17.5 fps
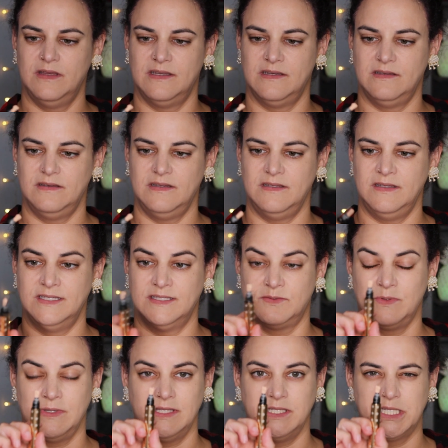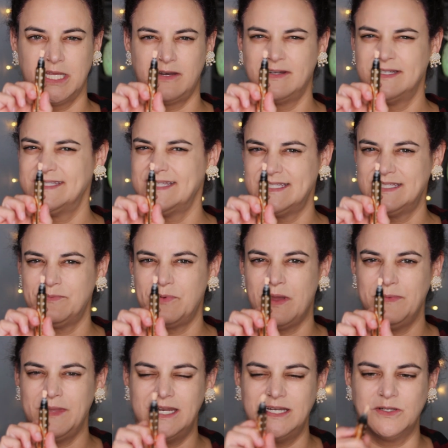And he's really generous. That's the
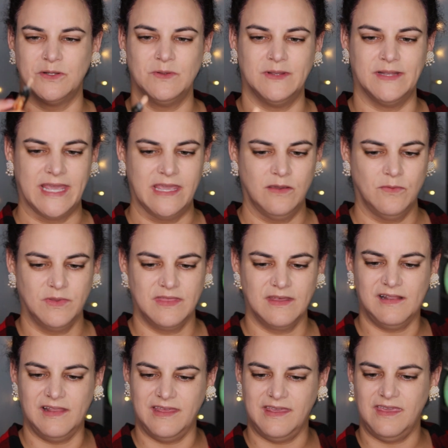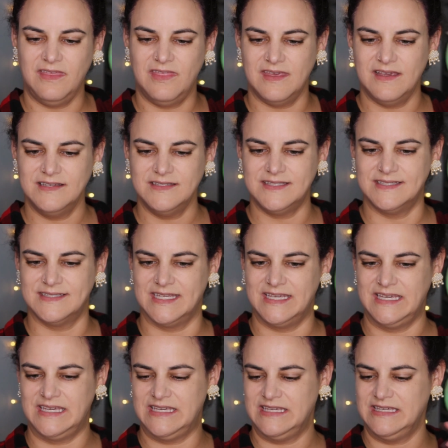problem that I don't like with the clicky things is
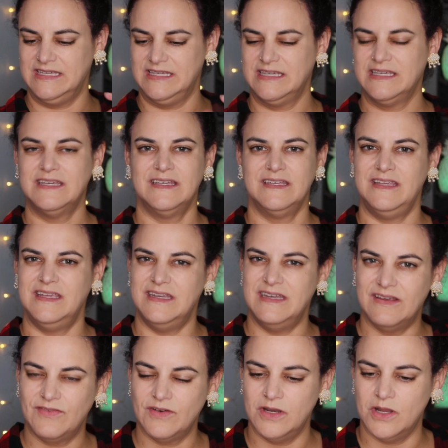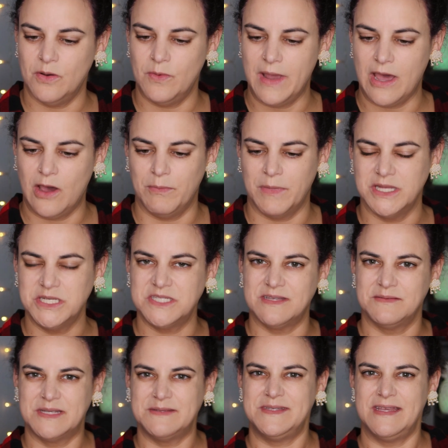like, you never know how much.
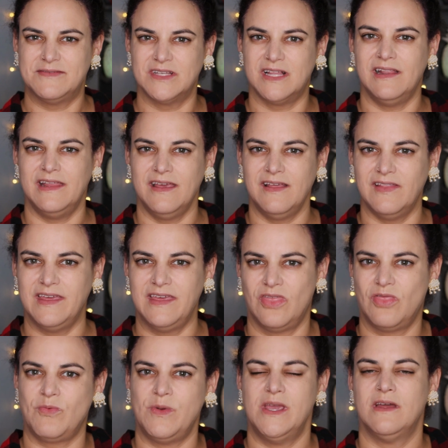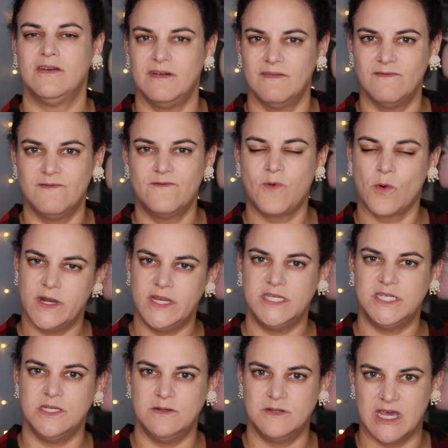Sometimes you have to click like
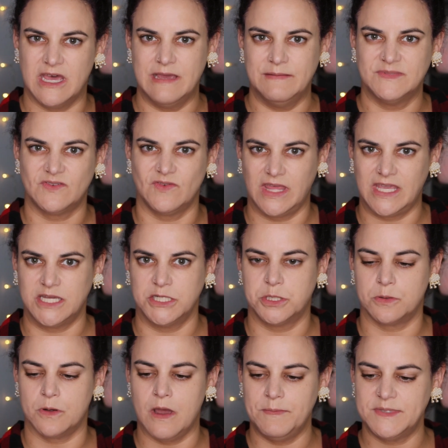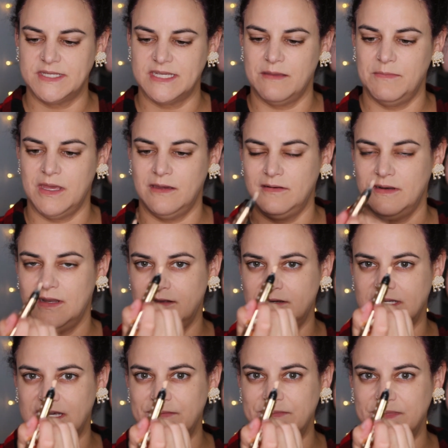342 times for like a drop to come out, and
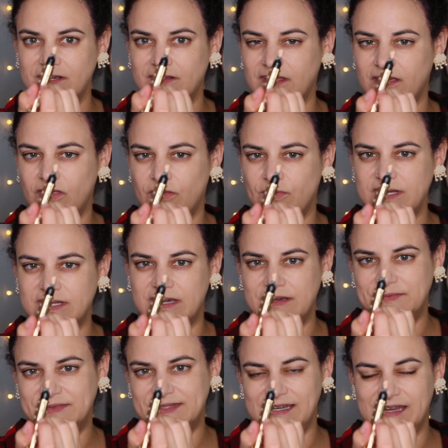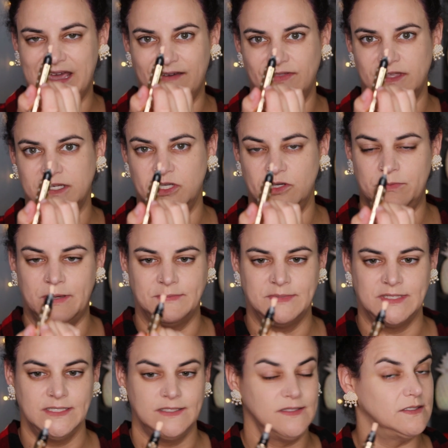other times you click three times and half the tube
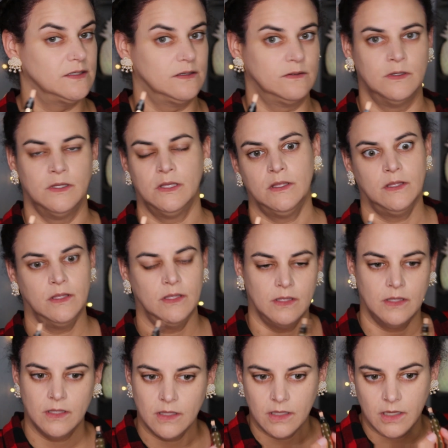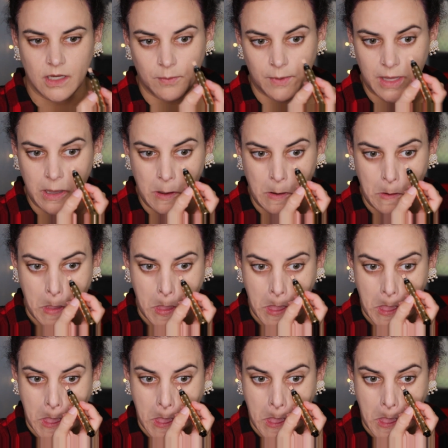empties. So here we go.